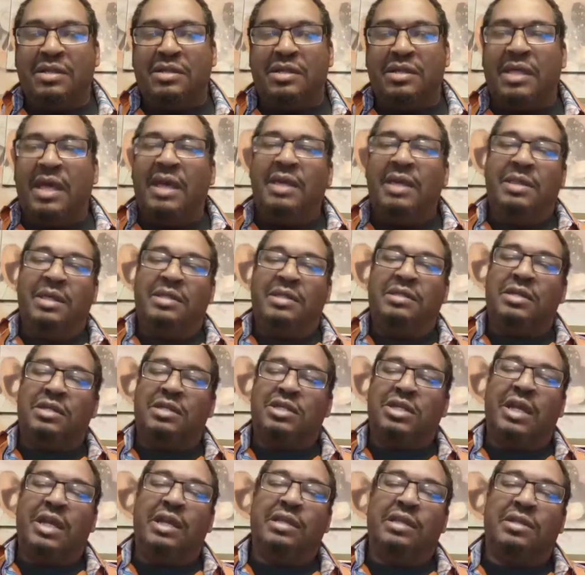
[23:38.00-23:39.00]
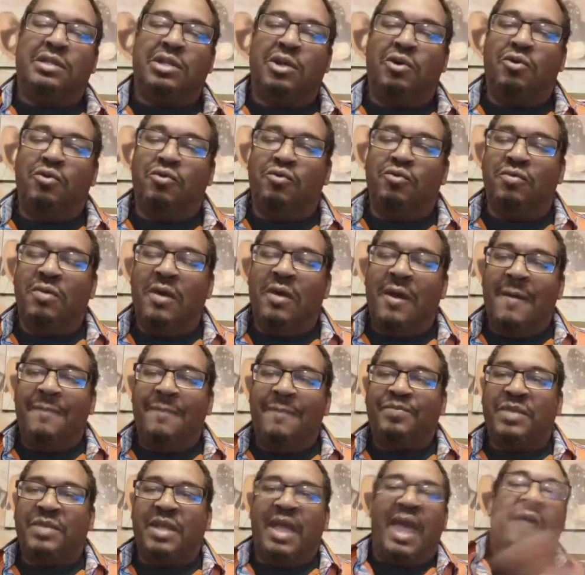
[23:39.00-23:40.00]
of just, hey, let's just change the tone
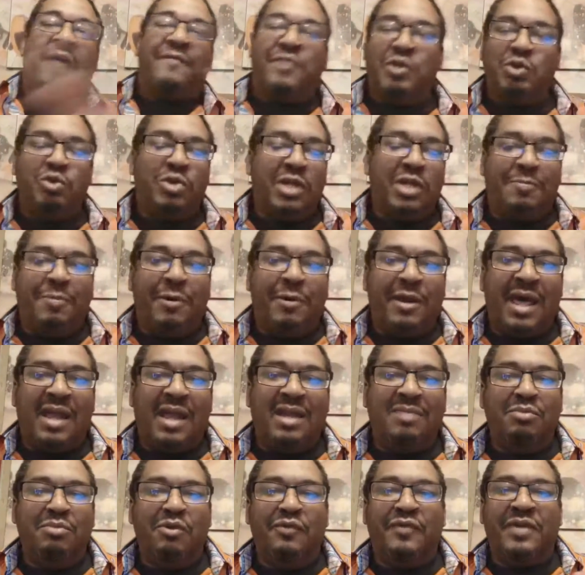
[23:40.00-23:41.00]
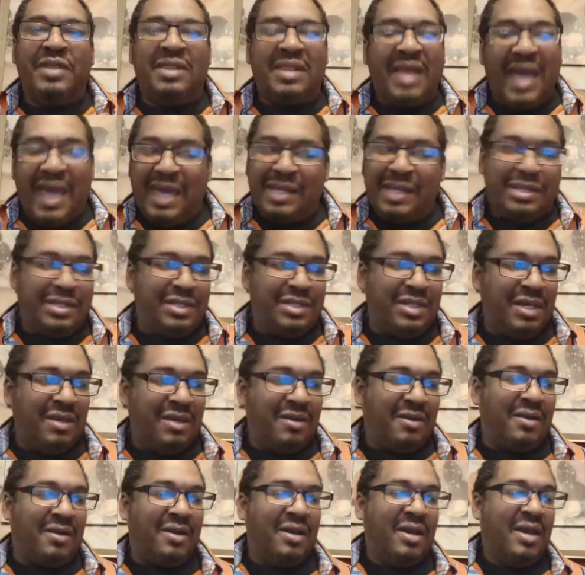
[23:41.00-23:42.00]
after you just put out a movie last
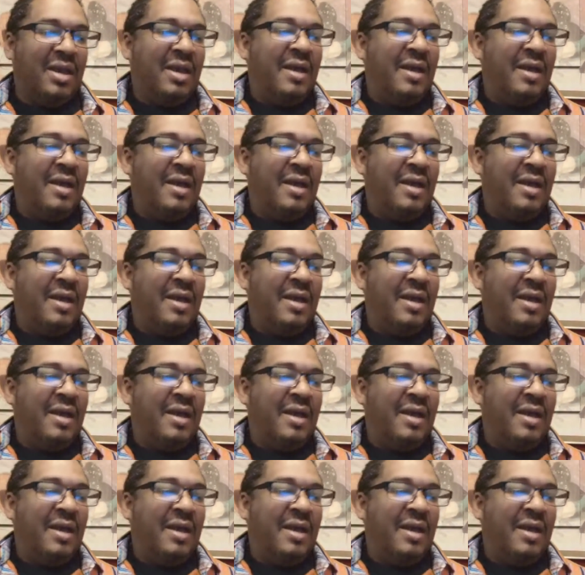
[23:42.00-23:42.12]
year.